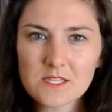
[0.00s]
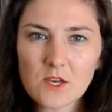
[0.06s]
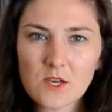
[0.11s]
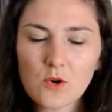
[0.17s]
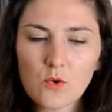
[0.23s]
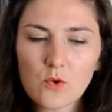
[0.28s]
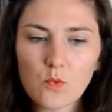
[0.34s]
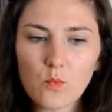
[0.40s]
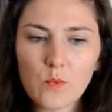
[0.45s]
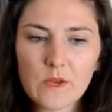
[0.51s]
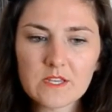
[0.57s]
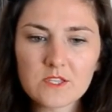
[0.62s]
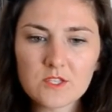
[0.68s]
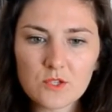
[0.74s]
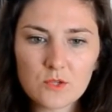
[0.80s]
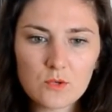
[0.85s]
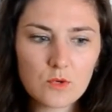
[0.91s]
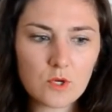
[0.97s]
So
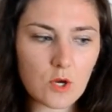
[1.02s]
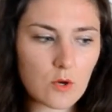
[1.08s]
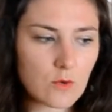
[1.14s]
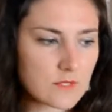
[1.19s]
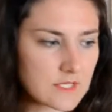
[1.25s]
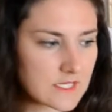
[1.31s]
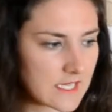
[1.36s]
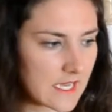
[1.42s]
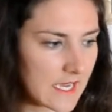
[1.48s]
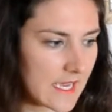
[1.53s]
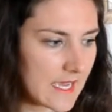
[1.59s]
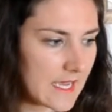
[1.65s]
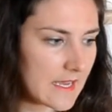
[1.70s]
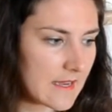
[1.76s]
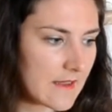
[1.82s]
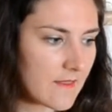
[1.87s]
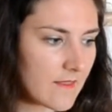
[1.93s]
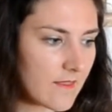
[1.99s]
when 2 goes to
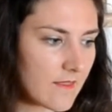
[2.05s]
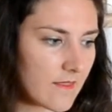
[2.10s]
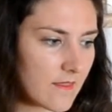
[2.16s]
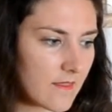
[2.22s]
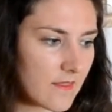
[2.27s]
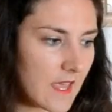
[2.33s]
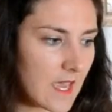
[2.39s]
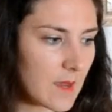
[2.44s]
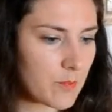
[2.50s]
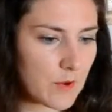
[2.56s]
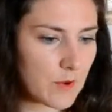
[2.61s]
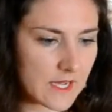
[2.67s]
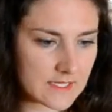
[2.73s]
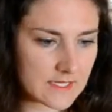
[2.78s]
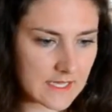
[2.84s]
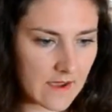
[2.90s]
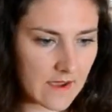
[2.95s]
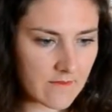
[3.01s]
8, they
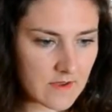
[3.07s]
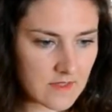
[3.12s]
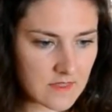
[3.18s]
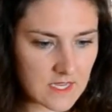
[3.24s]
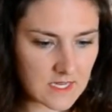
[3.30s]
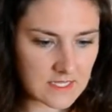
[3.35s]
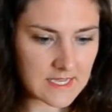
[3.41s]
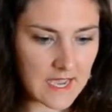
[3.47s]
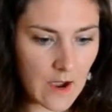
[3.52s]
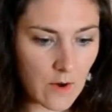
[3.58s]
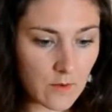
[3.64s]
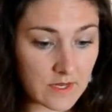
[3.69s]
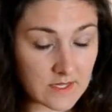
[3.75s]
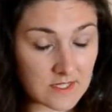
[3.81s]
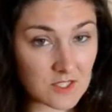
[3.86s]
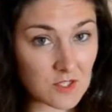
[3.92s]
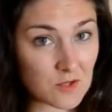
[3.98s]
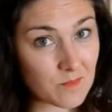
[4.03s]
press everything
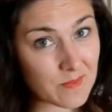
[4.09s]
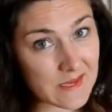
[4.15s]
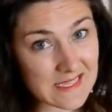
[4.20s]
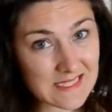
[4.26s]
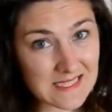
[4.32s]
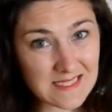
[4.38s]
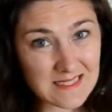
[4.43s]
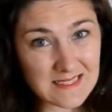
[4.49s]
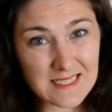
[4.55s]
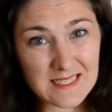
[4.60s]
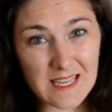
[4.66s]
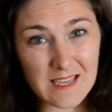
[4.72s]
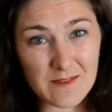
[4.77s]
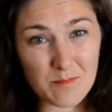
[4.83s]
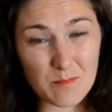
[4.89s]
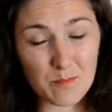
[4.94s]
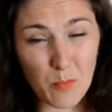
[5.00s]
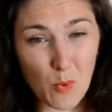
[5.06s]
down until
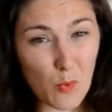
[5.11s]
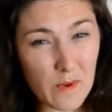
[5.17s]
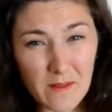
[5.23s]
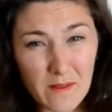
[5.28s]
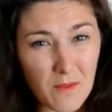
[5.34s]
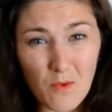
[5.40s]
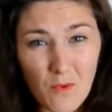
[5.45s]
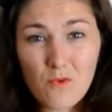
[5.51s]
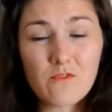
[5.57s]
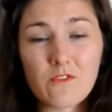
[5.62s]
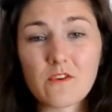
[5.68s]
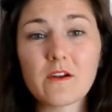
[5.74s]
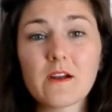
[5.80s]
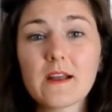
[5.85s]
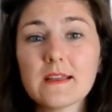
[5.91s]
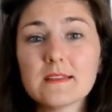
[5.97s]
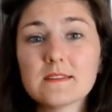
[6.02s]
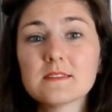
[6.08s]
basically they boil
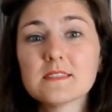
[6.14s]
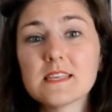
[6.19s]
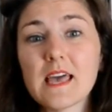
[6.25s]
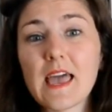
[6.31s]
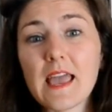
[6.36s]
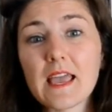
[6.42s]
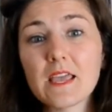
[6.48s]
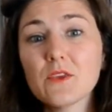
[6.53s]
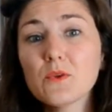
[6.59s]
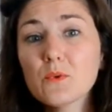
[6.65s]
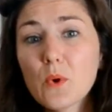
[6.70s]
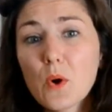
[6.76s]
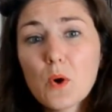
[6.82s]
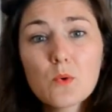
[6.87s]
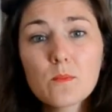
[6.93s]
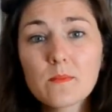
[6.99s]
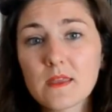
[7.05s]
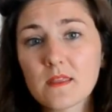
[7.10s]
over and say,
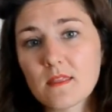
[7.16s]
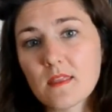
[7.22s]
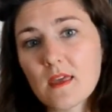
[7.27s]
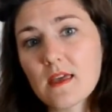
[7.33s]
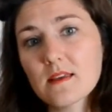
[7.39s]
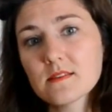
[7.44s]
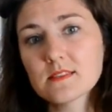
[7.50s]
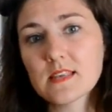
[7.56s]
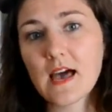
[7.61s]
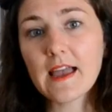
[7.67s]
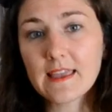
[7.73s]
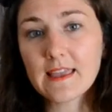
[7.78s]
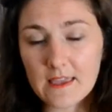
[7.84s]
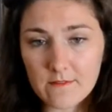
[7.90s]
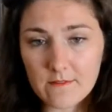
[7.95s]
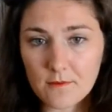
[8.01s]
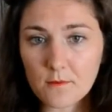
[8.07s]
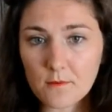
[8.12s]
you owe me this,
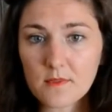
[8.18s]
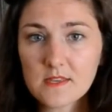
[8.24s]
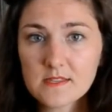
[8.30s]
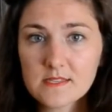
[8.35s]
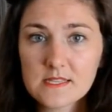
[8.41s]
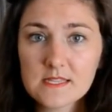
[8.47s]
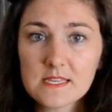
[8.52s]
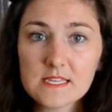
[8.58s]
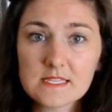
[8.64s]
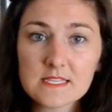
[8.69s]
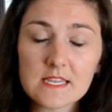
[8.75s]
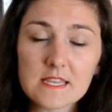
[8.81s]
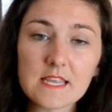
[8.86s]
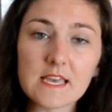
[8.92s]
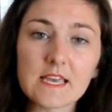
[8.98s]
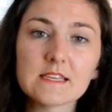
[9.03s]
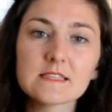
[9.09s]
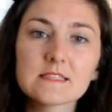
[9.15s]
I gave you this and
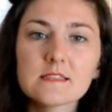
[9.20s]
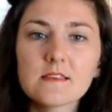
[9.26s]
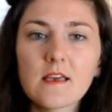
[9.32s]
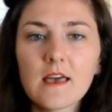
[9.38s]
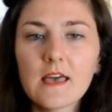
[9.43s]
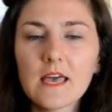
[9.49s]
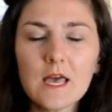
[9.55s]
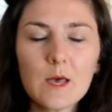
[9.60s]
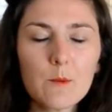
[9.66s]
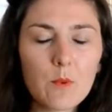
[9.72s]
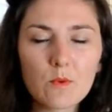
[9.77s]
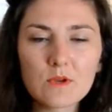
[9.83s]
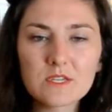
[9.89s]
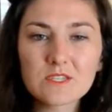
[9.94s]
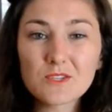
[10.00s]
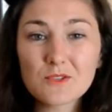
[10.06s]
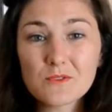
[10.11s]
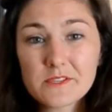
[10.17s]
this and this.
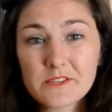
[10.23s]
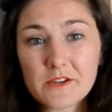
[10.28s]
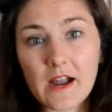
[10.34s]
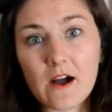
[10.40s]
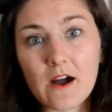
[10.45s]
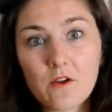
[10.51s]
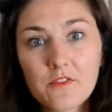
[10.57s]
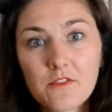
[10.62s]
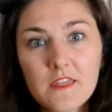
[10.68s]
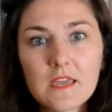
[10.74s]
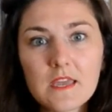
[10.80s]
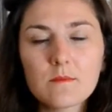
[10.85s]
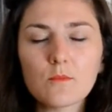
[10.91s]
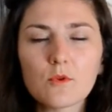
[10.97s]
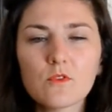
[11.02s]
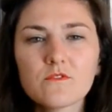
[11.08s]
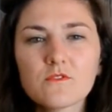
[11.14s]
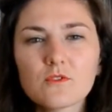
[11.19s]
But when 2s are
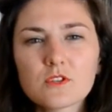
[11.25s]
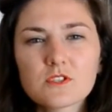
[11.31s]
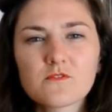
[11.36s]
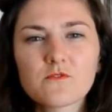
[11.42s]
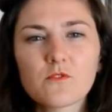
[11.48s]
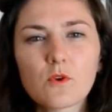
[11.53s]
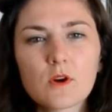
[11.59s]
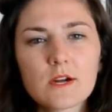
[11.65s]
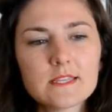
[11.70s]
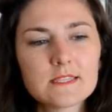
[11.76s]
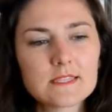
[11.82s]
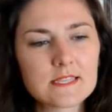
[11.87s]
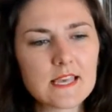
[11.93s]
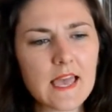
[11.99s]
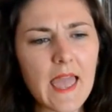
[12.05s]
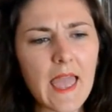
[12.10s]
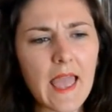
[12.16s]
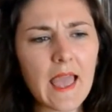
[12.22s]
healthy and move towards 4
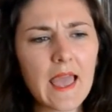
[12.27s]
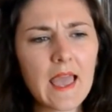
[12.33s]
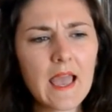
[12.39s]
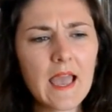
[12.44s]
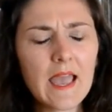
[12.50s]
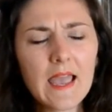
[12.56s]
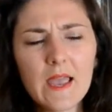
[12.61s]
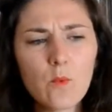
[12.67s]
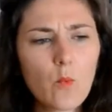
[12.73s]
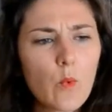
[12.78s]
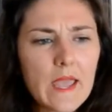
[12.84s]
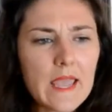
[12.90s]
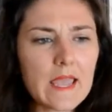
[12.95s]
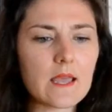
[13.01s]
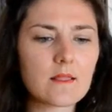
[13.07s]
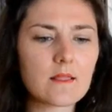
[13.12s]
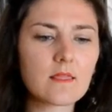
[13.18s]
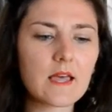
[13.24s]
and say, hey,
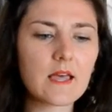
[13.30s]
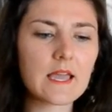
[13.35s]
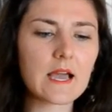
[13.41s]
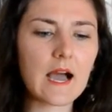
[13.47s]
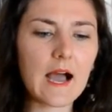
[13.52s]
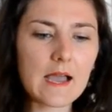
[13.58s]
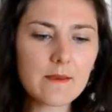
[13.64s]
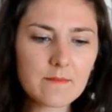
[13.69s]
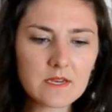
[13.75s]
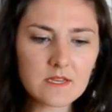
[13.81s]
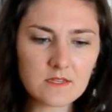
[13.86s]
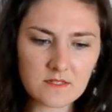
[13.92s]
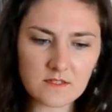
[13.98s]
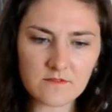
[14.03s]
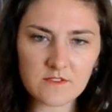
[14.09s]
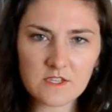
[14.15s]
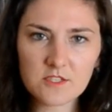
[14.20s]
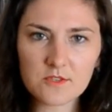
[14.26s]
wait, like, I'm
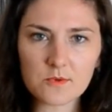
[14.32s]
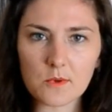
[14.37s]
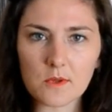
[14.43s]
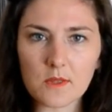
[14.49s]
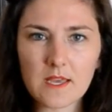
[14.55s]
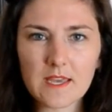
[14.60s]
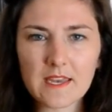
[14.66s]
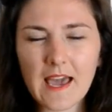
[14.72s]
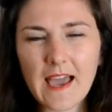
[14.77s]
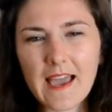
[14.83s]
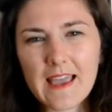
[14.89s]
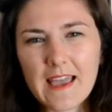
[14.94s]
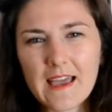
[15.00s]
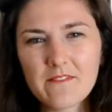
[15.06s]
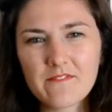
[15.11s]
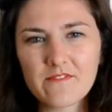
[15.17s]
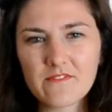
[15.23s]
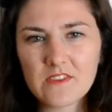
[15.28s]
an individual and
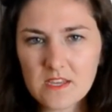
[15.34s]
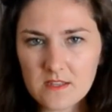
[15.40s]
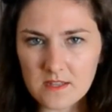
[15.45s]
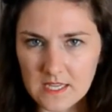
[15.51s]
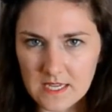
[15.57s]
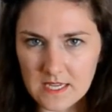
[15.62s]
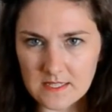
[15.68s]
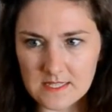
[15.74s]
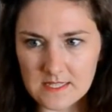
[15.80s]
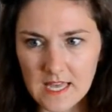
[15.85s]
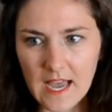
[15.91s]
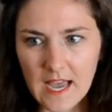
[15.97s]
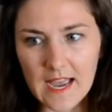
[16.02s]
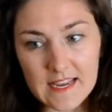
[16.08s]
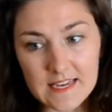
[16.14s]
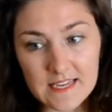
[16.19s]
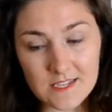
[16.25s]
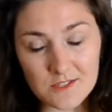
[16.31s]
I have feelings
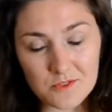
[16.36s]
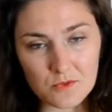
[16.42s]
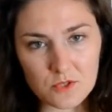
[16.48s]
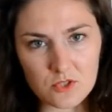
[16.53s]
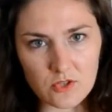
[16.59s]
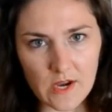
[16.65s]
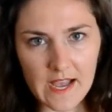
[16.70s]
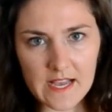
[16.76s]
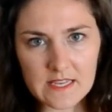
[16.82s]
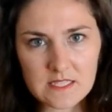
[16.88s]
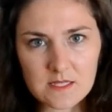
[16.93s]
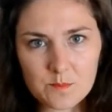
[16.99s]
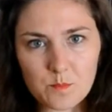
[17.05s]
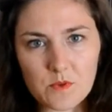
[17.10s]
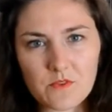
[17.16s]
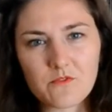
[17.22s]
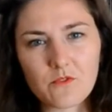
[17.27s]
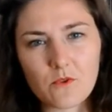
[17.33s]
that I need to
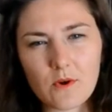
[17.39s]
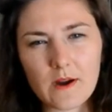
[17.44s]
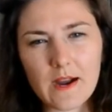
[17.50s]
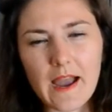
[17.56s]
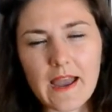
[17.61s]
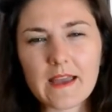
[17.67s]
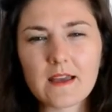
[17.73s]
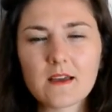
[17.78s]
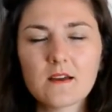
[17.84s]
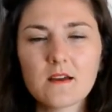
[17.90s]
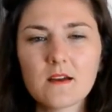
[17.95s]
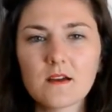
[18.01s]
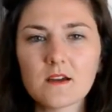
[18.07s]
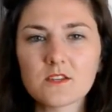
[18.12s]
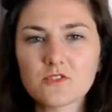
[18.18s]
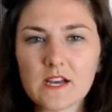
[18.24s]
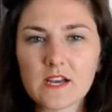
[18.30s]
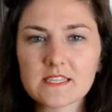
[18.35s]
address before
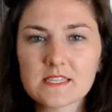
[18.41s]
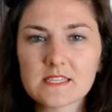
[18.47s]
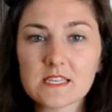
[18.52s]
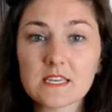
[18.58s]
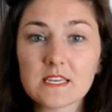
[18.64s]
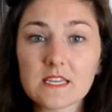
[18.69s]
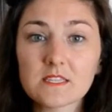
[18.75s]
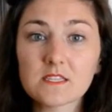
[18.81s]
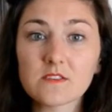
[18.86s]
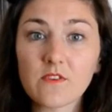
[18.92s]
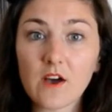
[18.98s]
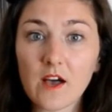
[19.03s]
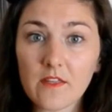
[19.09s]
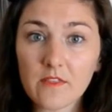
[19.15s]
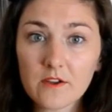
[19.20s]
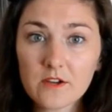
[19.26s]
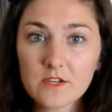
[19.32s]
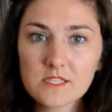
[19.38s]
I address the needs
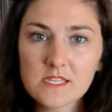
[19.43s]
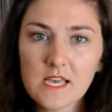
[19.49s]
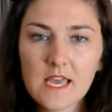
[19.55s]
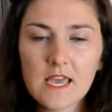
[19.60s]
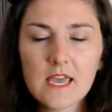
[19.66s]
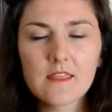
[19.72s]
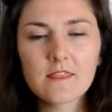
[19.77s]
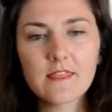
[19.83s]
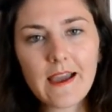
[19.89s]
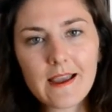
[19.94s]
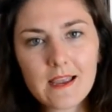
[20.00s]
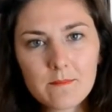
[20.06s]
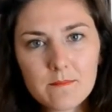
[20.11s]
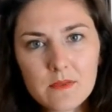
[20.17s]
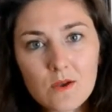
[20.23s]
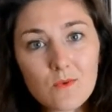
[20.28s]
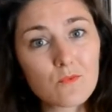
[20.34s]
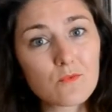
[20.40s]
of others,
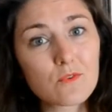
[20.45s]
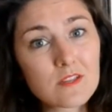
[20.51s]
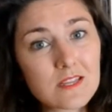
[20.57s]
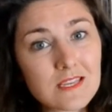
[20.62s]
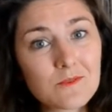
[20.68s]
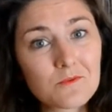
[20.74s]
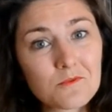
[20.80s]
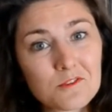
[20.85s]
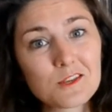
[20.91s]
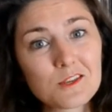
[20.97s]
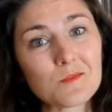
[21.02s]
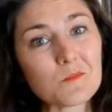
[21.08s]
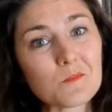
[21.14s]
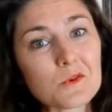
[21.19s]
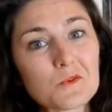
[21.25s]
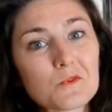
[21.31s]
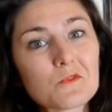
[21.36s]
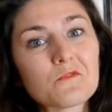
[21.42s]
that can be a
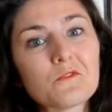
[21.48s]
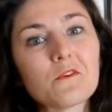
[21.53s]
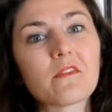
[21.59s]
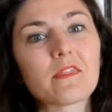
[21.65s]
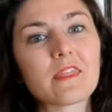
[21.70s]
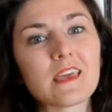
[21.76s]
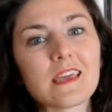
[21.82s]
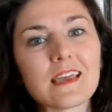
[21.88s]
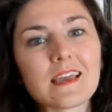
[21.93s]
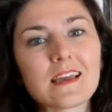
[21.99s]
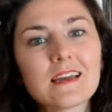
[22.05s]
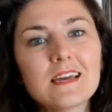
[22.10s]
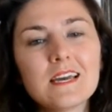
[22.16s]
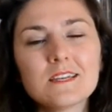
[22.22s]
beautiful thing.